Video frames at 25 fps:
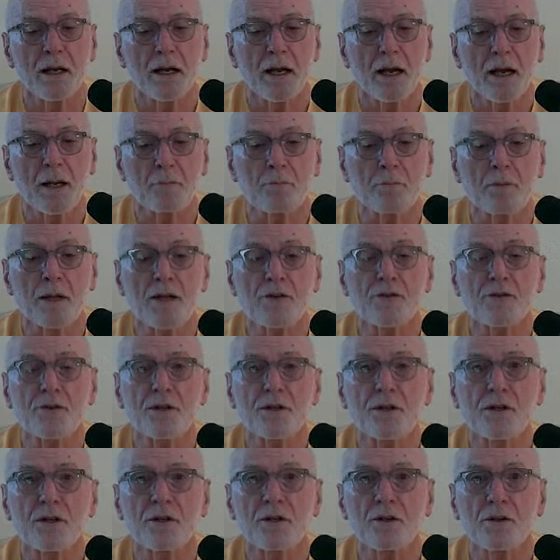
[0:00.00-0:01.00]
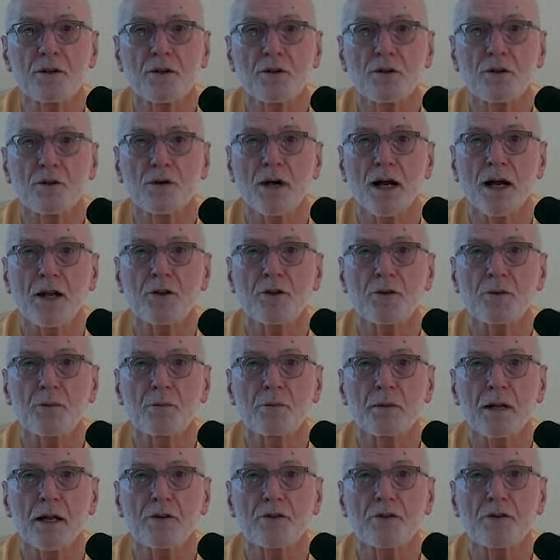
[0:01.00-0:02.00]
And blessed, thrice
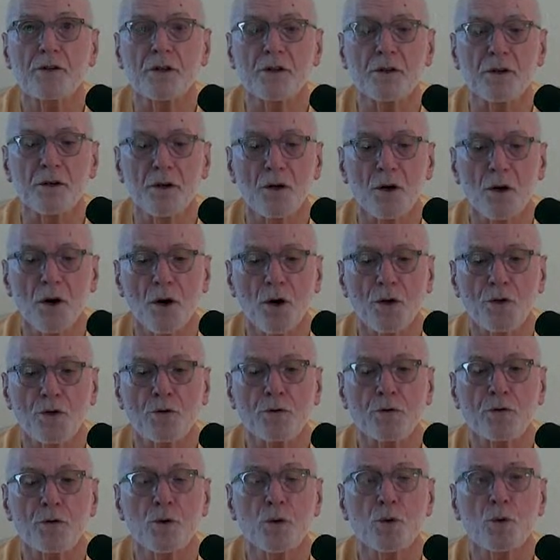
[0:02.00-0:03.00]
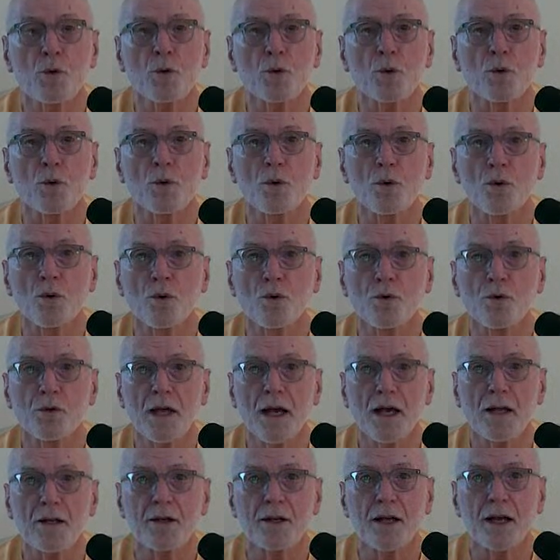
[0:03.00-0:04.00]
blessed, are the few who
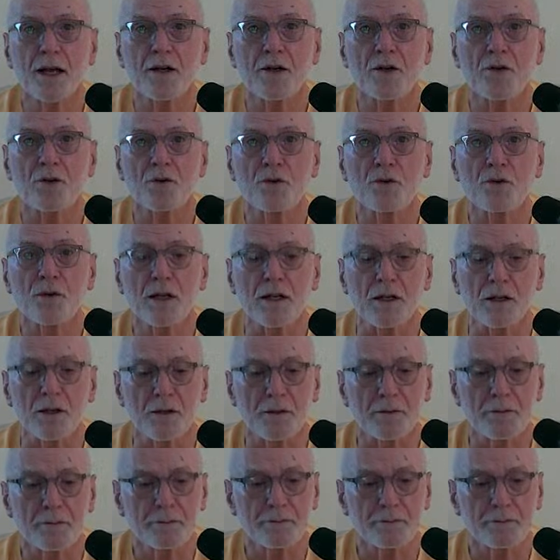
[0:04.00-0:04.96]
sat at his feet.